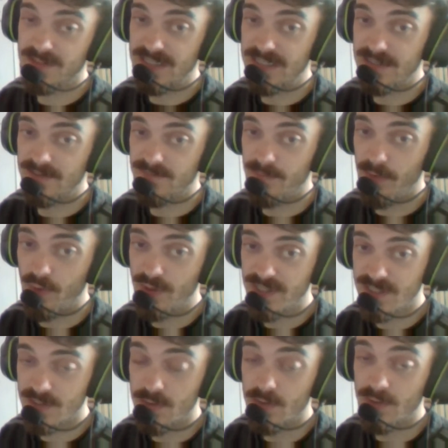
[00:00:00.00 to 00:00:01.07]
is for points
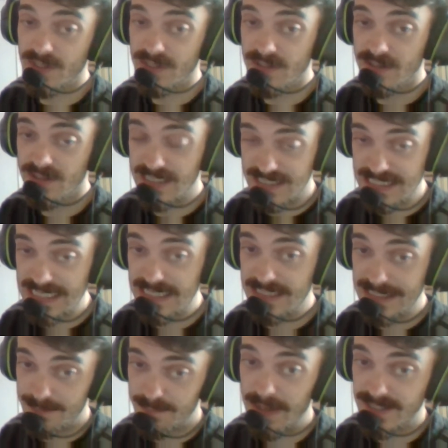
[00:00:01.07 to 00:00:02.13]
scored and conceded
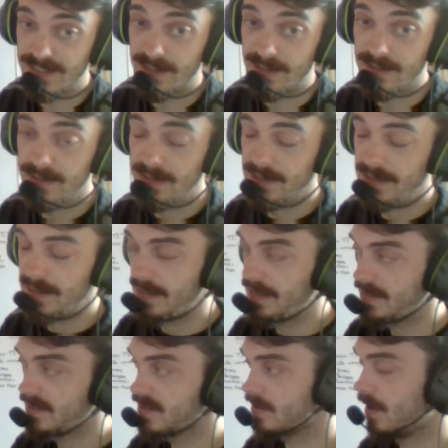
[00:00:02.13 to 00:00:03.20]
is better.
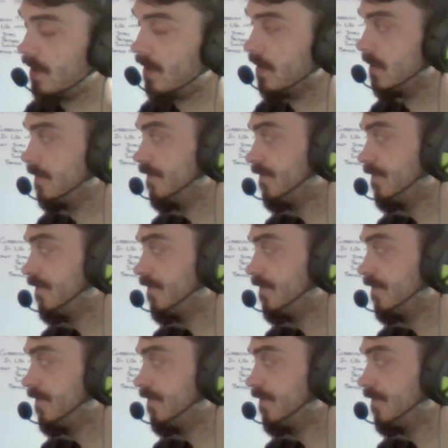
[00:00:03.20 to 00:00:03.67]
So